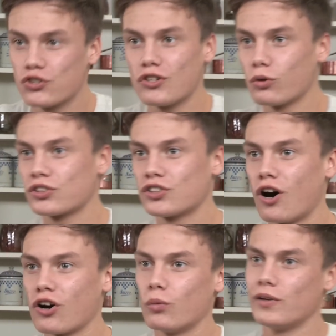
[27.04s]
there's no
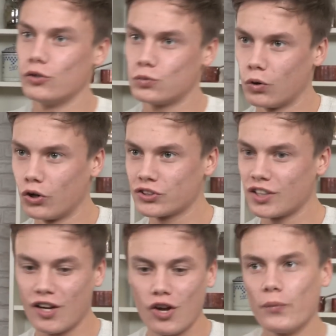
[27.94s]
stock. We use
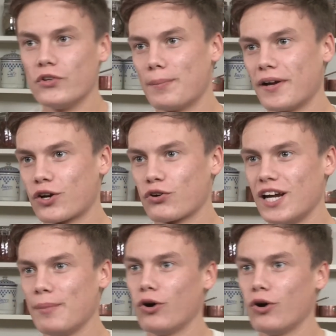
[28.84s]
water, we use a bit of cream,